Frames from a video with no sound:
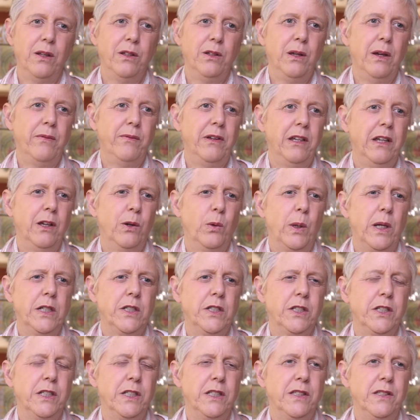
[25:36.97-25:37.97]
Do you have any
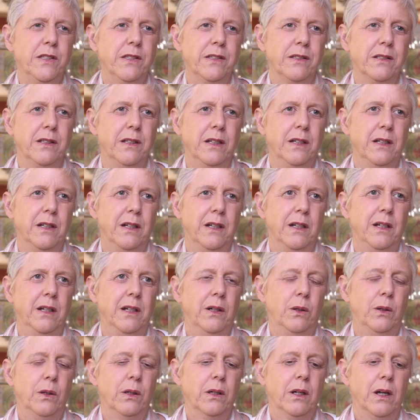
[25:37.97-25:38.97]
questions
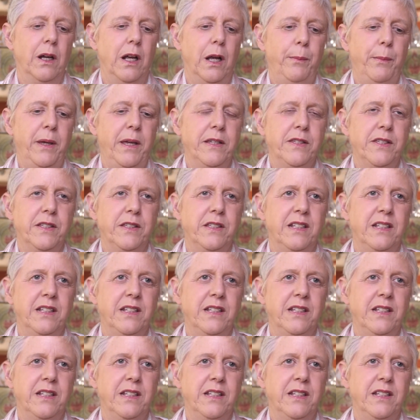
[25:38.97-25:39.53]
or comments